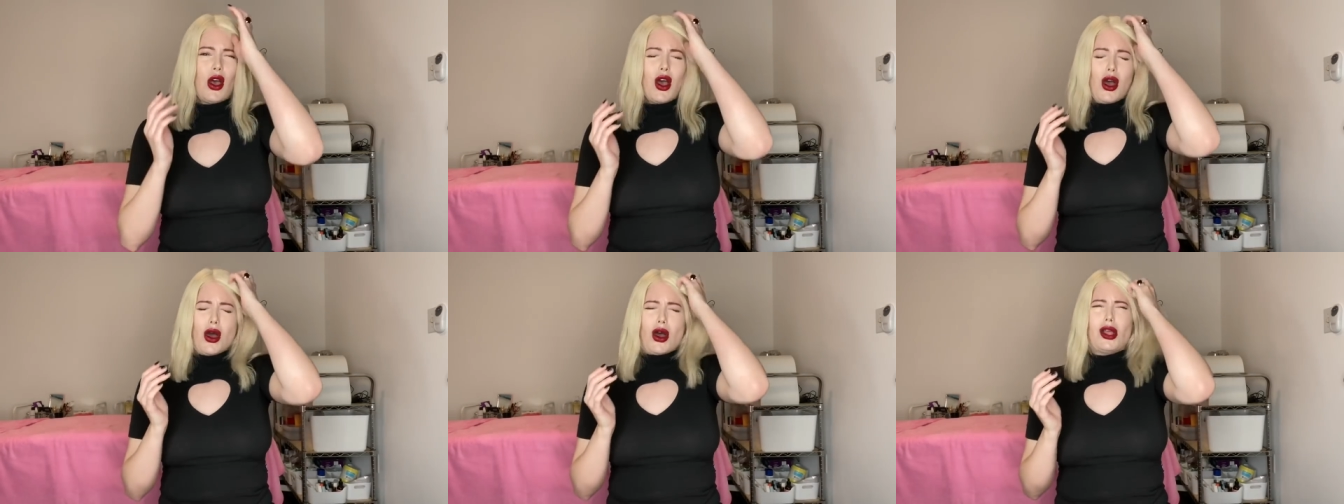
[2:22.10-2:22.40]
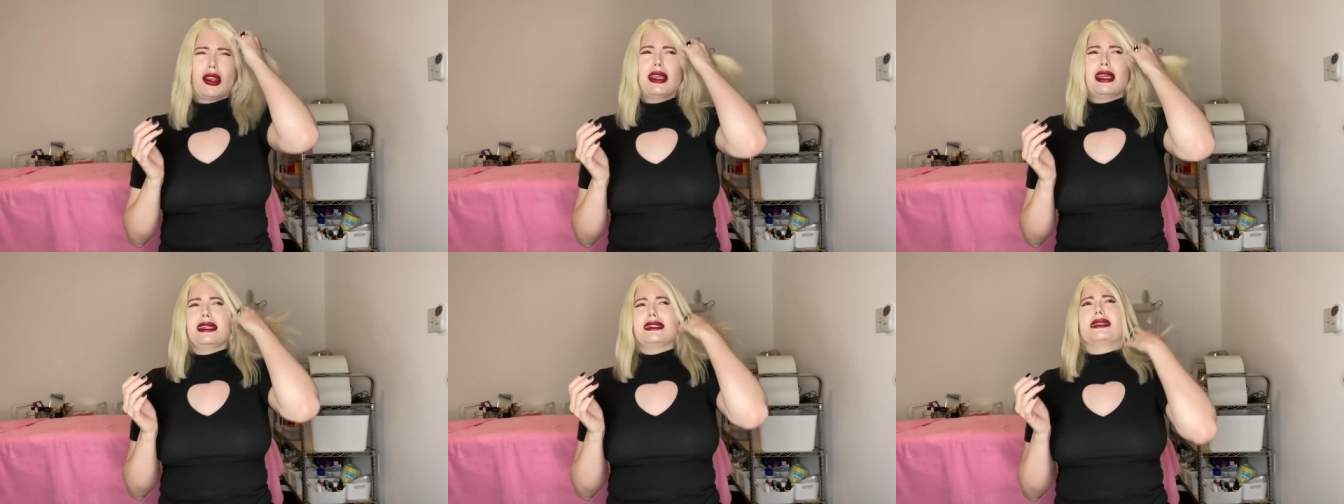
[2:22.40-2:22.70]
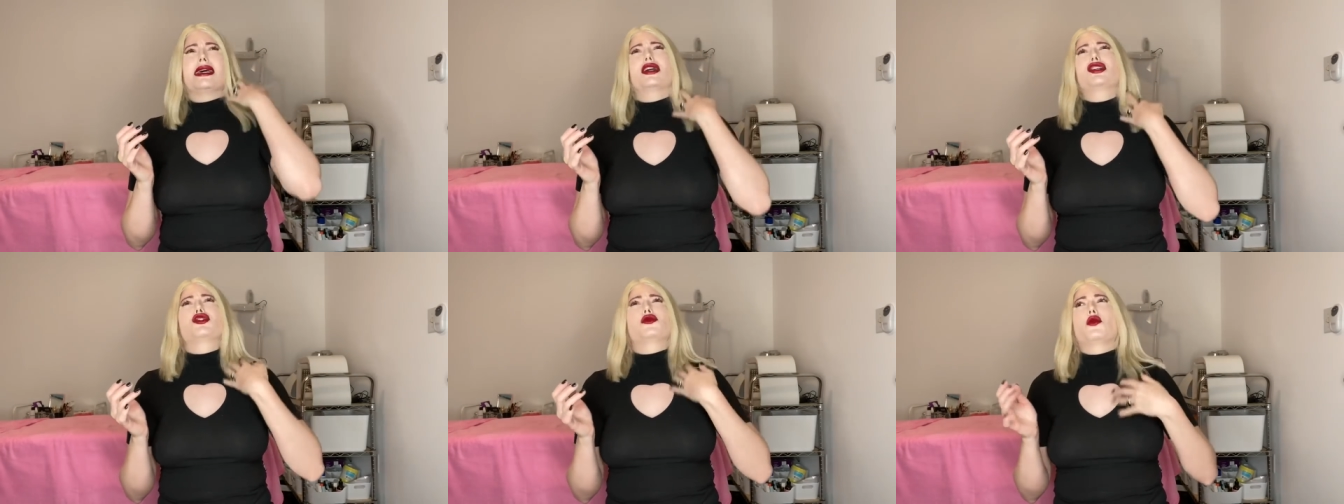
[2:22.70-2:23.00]
all like
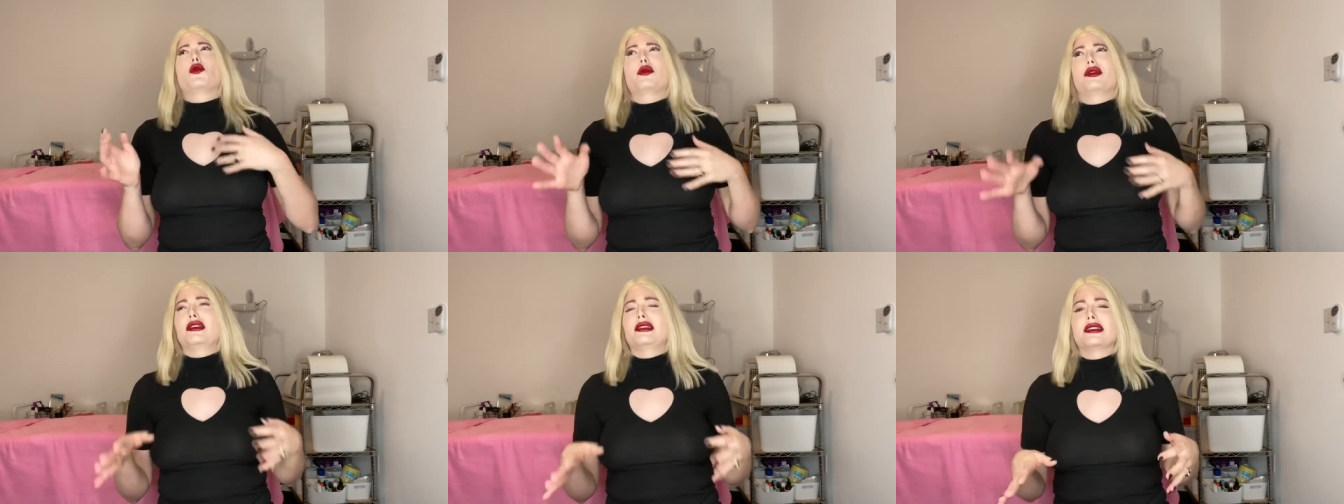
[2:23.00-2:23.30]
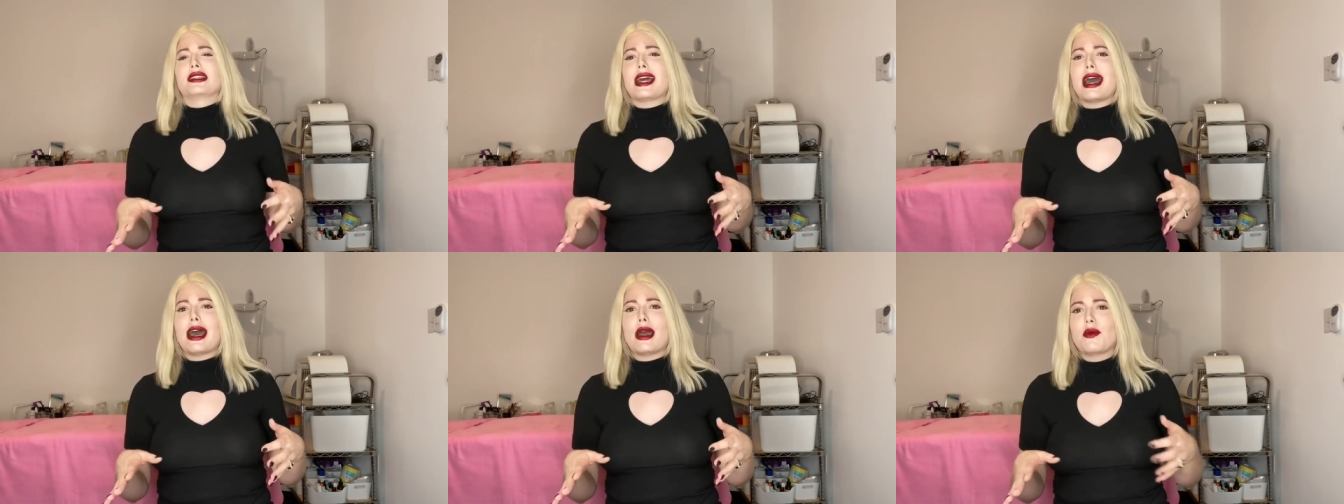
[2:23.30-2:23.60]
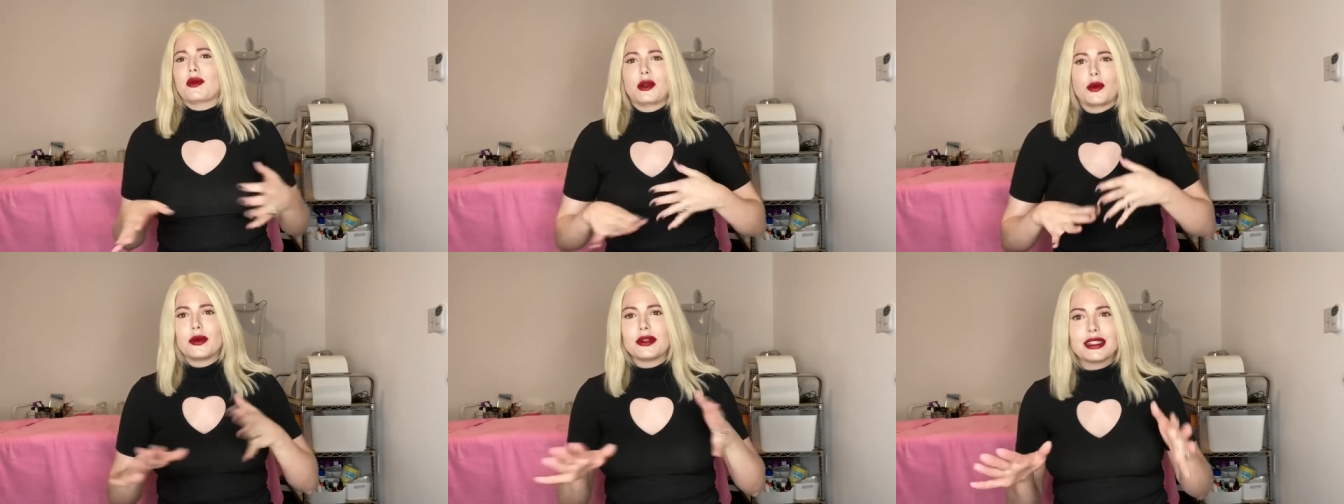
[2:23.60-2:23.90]
sexual with this guy
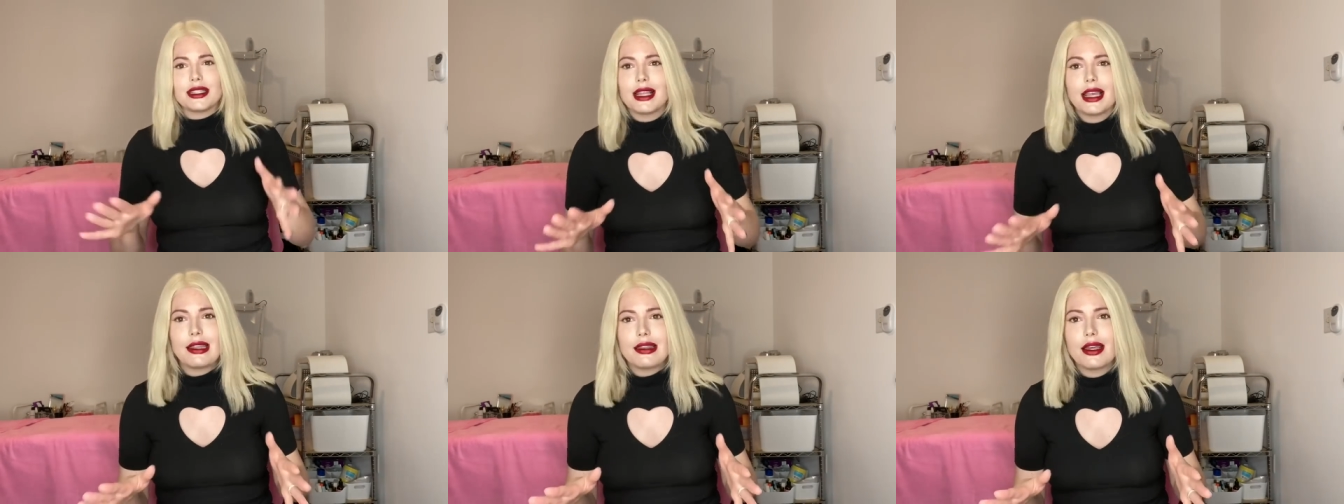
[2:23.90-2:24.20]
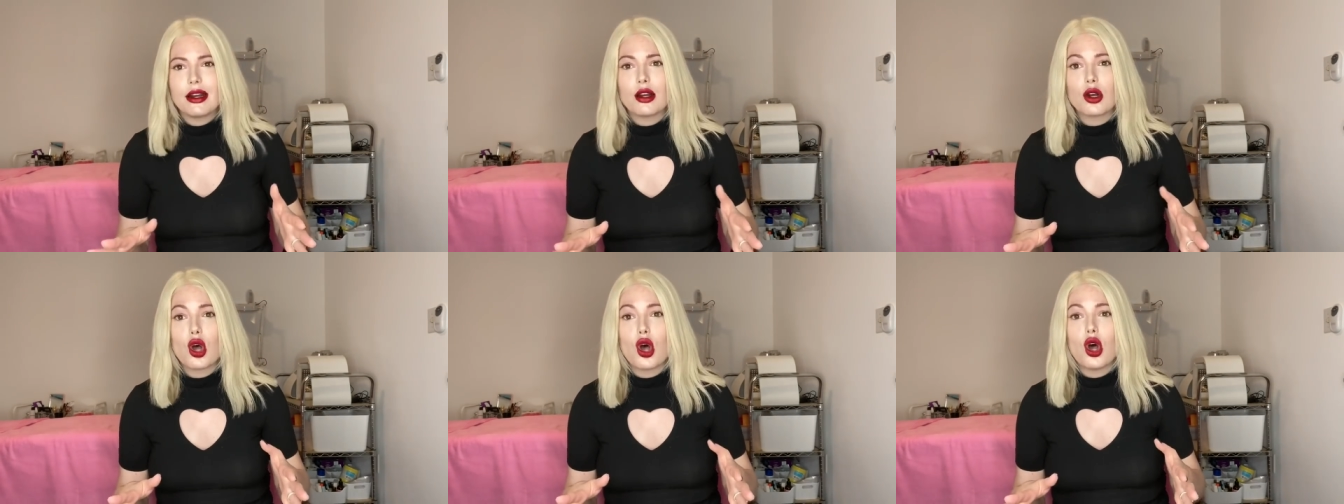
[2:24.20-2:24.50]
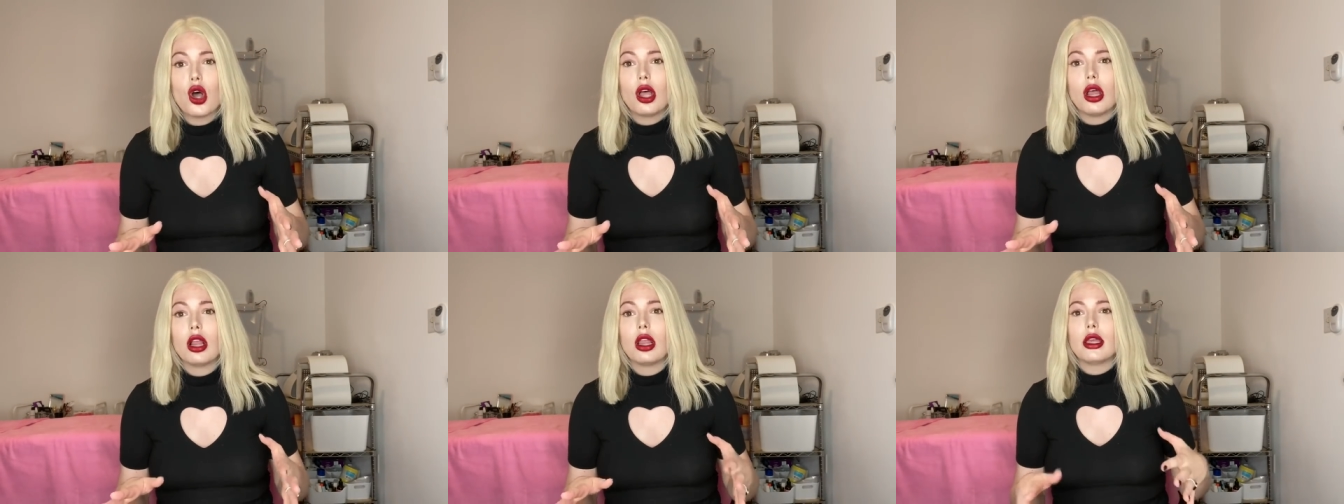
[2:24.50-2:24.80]
when it wasn't like that at
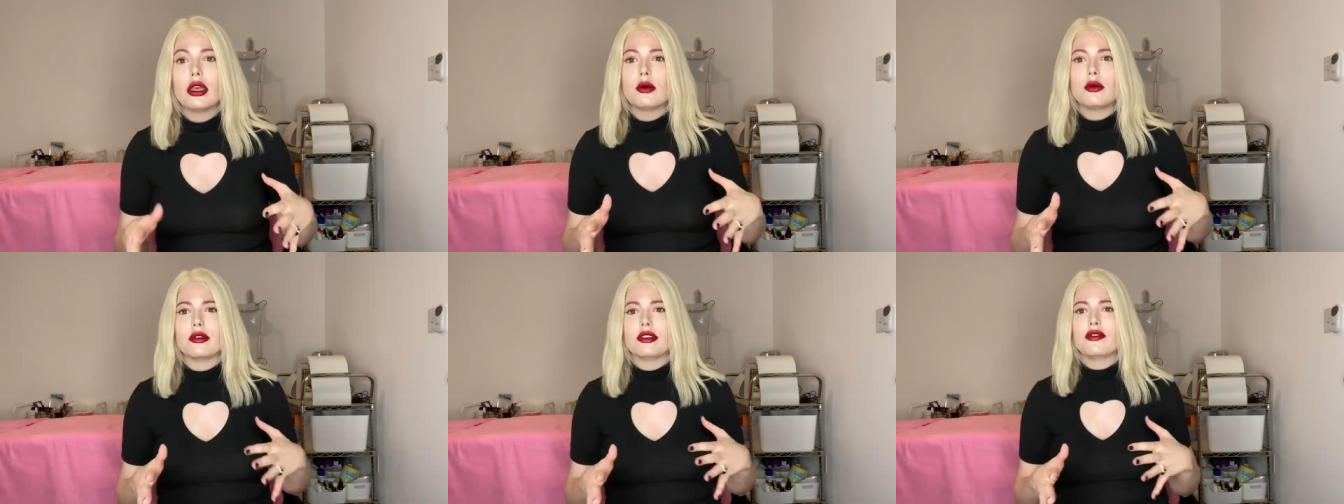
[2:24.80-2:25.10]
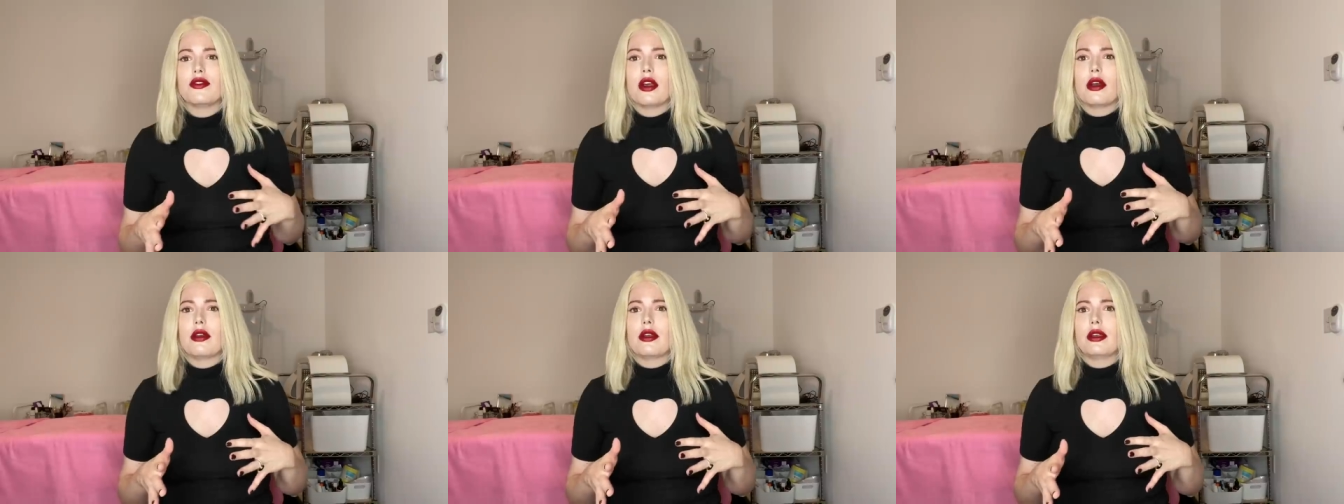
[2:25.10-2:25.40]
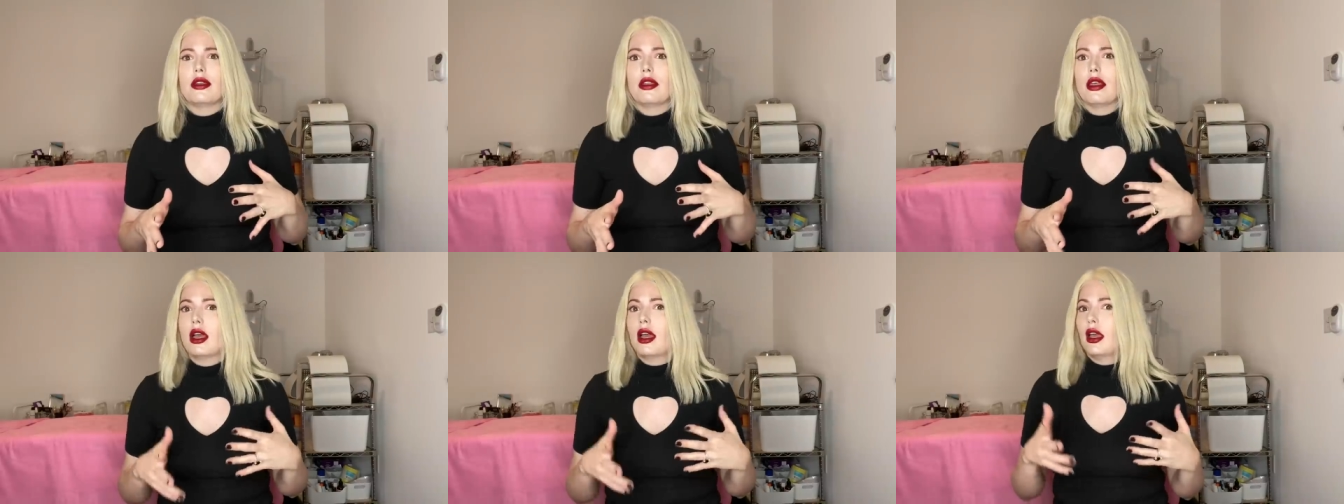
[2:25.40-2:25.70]
all. It was very
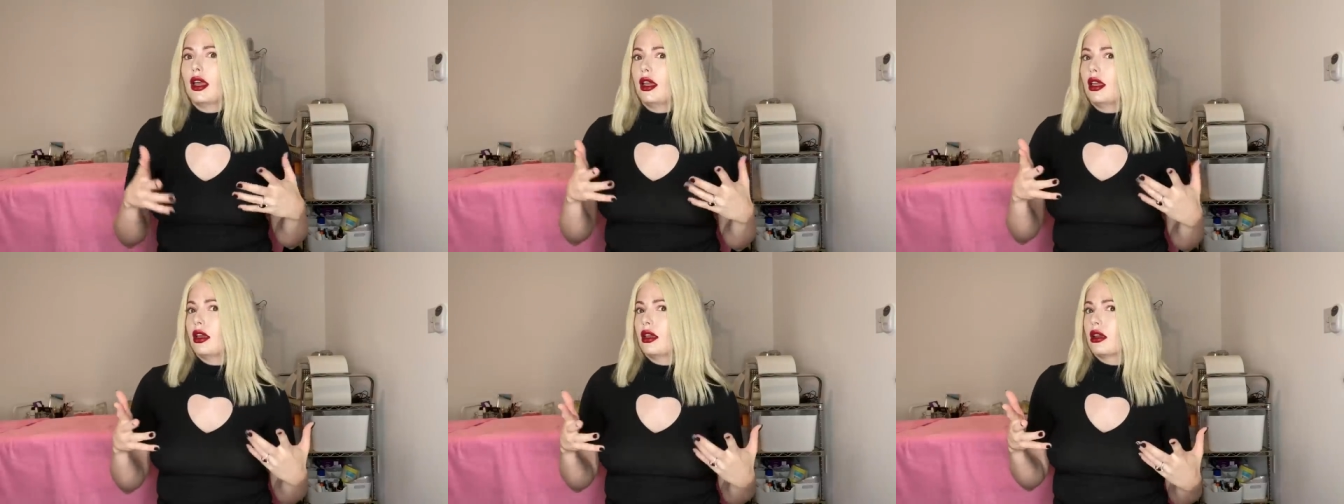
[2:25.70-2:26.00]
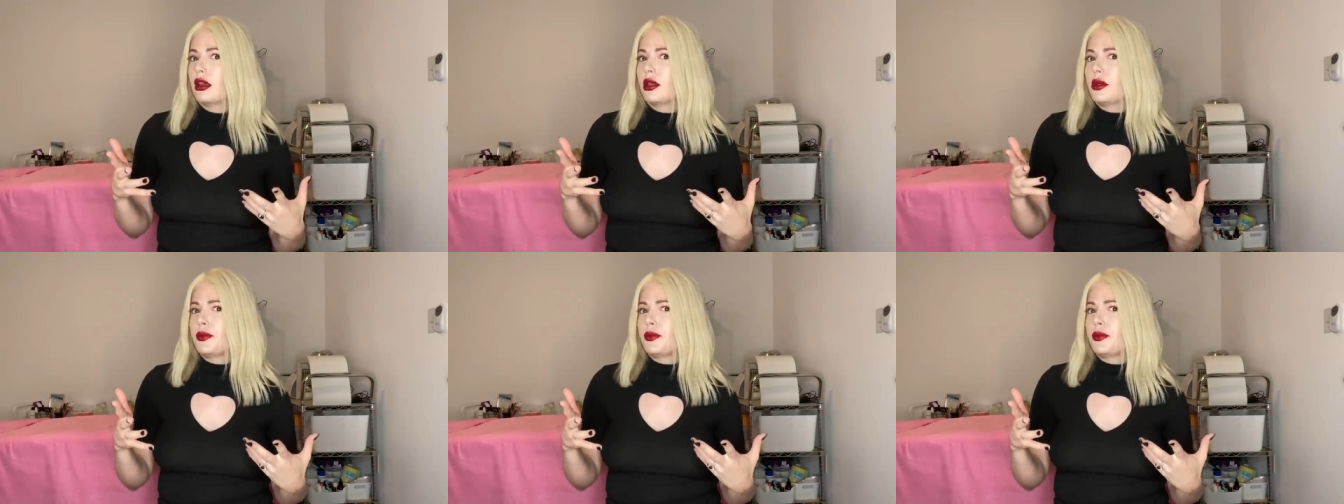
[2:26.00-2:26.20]
like,